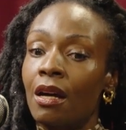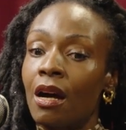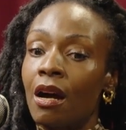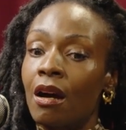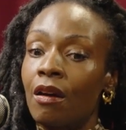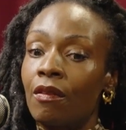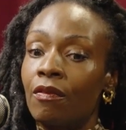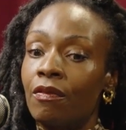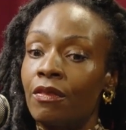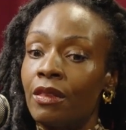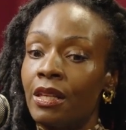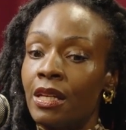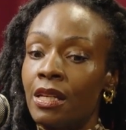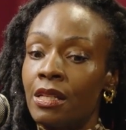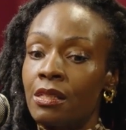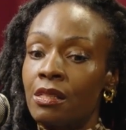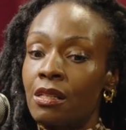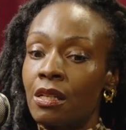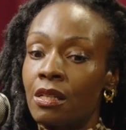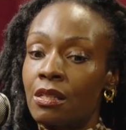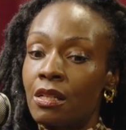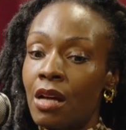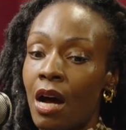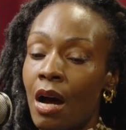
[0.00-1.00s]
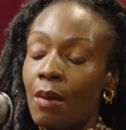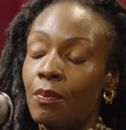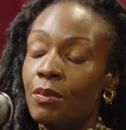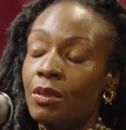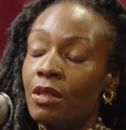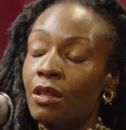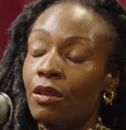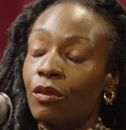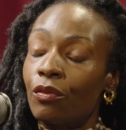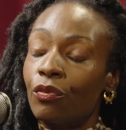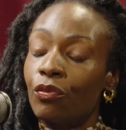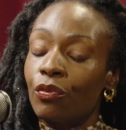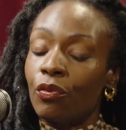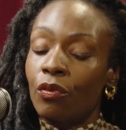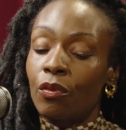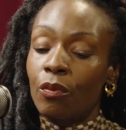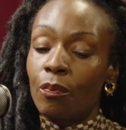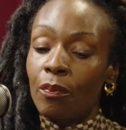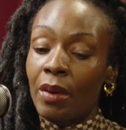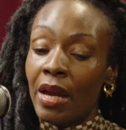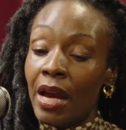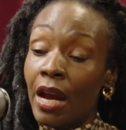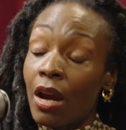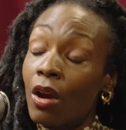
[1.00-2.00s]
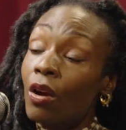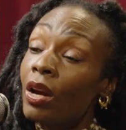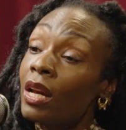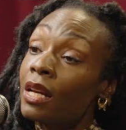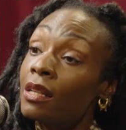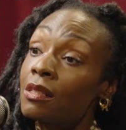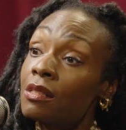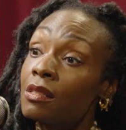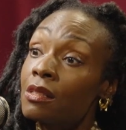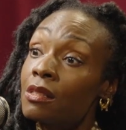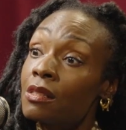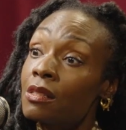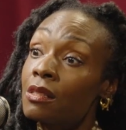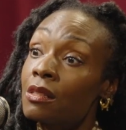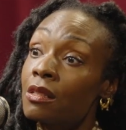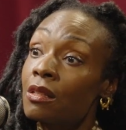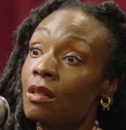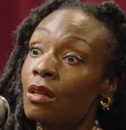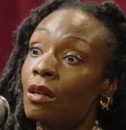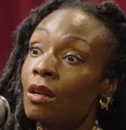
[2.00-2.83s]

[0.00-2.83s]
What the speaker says: of these adoptive parents